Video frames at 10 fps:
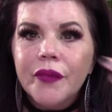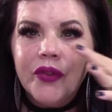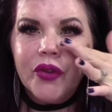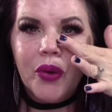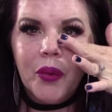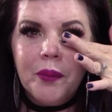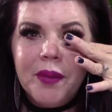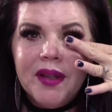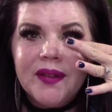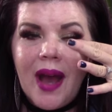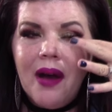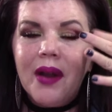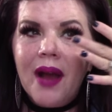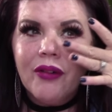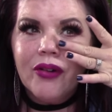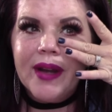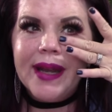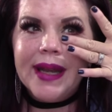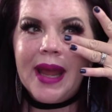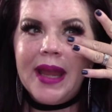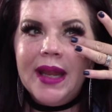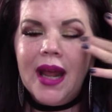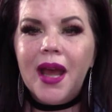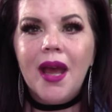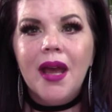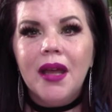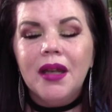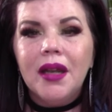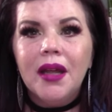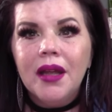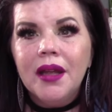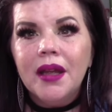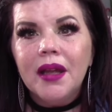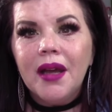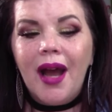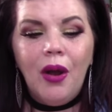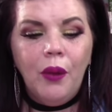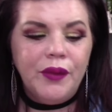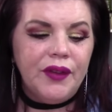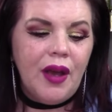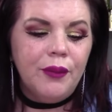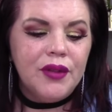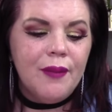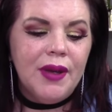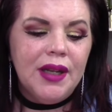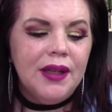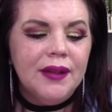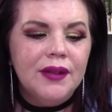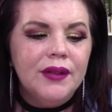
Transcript: So peace out. Have a great night. And I hope this helped somebody.